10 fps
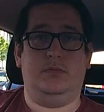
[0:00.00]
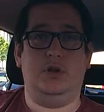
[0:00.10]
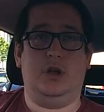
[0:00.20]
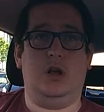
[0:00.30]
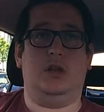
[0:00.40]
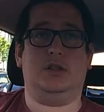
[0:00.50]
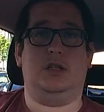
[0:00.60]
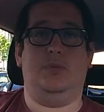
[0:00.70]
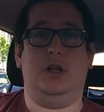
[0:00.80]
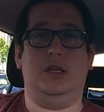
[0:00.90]
you can ask
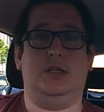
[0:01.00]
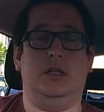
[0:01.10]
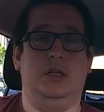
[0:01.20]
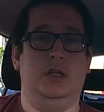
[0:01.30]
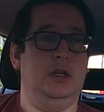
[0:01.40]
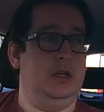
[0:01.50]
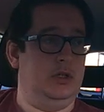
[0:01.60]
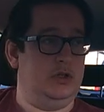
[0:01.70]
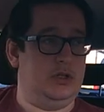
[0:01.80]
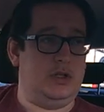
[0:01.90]
somebody to
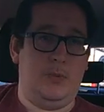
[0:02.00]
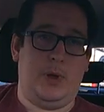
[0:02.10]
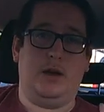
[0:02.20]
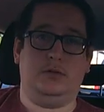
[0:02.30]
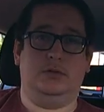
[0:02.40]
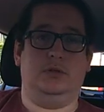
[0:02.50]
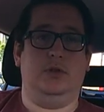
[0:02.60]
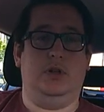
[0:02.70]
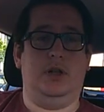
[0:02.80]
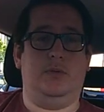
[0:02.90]
just nip out
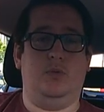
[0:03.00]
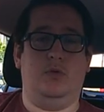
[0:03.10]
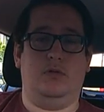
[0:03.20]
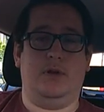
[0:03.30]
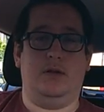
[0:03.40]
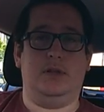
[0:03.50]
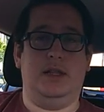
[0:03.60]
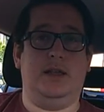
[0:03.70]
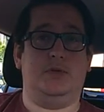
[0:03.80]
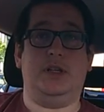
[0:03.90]
or nip and walk around, and
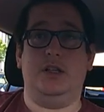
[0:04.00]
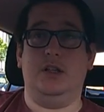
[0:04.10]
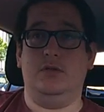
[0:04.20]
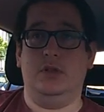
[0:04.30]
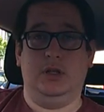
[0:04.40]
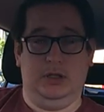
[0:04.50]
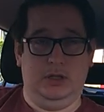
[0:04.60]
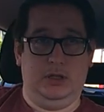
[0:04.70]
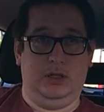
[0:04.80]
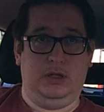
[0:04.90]
then they'll tell you,
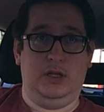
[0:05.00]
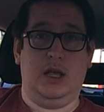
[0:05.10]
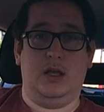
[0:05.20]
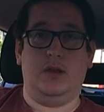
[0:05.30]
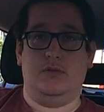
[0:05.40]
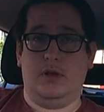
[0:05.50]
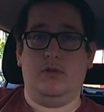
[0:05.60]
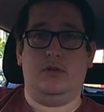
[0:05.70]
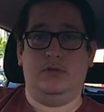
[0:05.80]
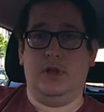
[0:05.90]
yeah,
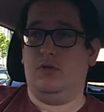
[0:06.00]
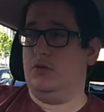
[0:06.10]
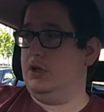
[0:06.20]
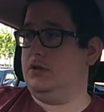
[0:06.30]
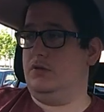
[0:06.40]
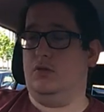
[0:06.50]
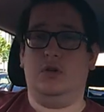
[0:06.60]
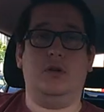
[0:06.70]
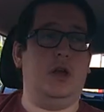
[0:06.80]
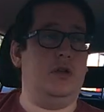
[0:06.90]
they're on, they're all good.
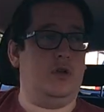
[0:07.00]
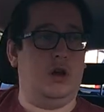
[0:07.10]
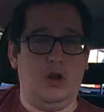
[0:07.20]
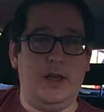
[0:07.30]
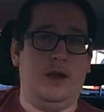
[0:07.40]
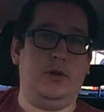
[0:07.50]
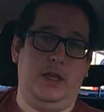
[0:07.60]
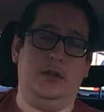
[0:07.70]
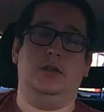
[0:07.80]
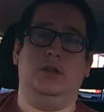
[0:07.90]
Or, oh no, you've got a light out
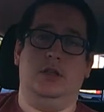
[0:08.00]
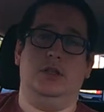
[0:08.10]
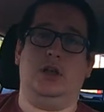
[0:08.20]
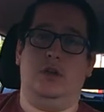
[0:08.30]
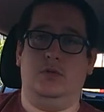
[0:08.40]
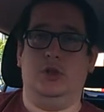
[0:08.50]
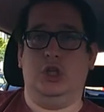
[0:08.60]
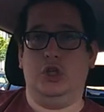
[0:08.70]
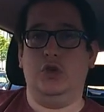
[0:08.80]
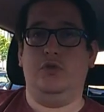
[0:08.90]
here. So
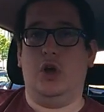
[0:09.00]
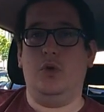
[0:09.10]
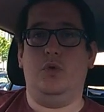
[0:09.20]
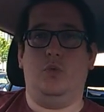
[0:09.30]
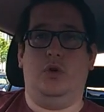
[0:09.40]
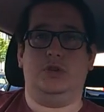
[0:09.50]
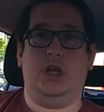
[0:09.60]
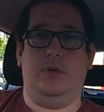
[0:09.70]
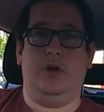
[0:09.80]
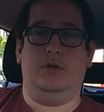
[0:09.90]
you know what's
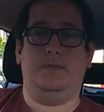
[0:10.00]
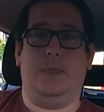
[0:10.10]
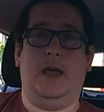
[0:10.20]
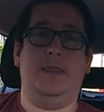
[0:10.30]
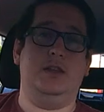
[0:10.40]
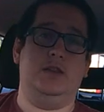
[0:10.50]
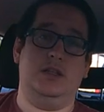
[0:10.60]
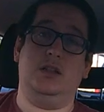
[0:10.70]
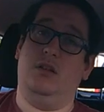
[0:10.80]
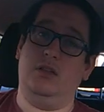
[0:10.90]
going on, and then you
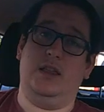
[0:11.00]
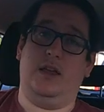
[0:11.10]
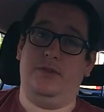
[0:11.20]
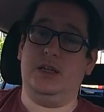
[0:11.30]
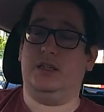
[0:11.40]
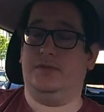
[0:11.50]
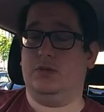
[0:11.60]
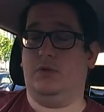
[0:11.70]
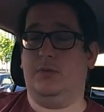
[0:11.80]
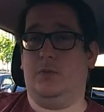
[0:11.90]
need to go and get that fixed if
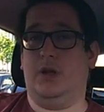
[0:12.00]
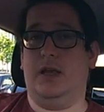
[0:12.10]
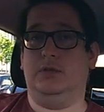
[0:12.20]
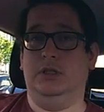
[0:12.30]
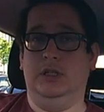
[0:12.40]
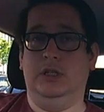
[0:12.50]
there's one out.